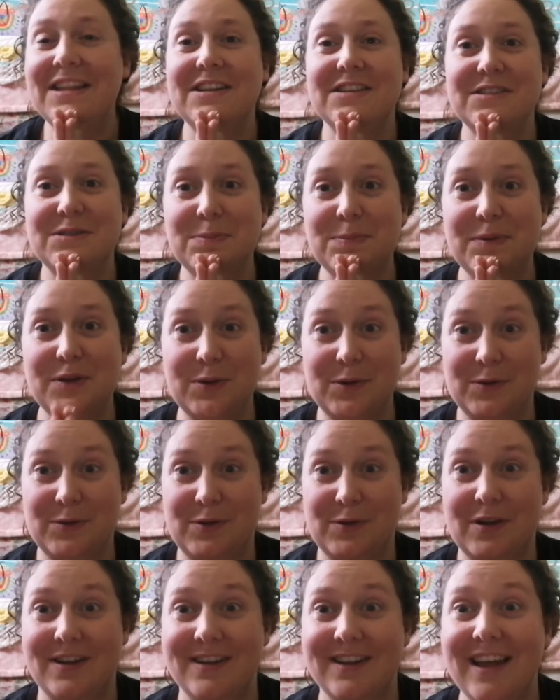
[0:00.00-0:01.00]
it's
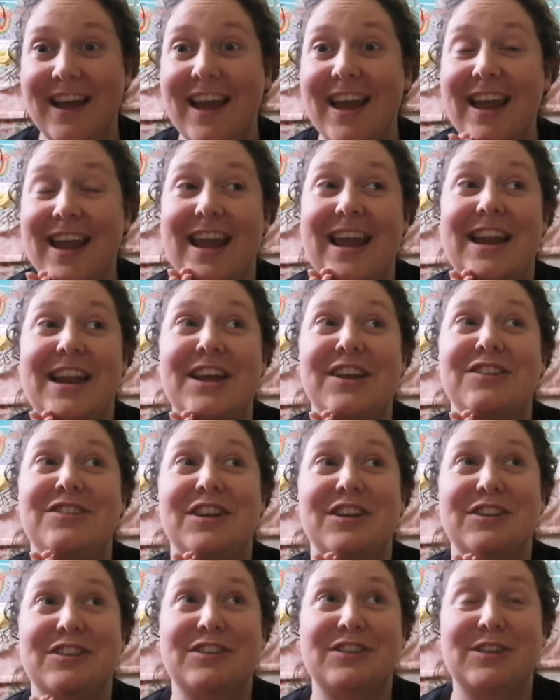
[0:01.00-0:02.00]
beautiful. It
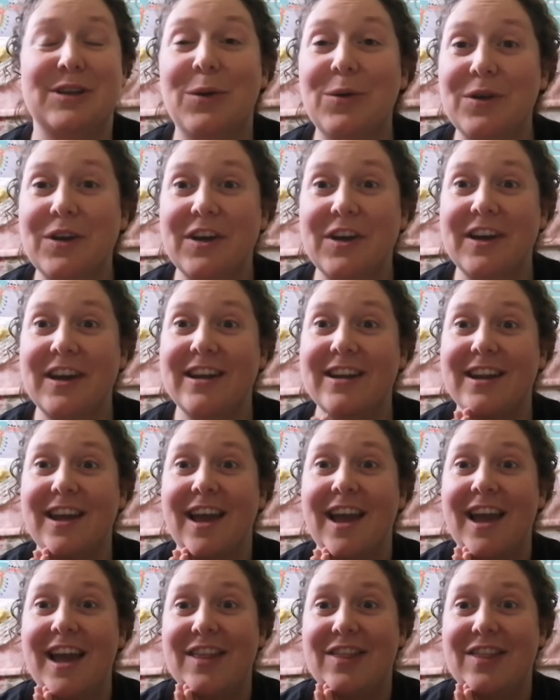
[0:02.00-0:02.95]
is so good.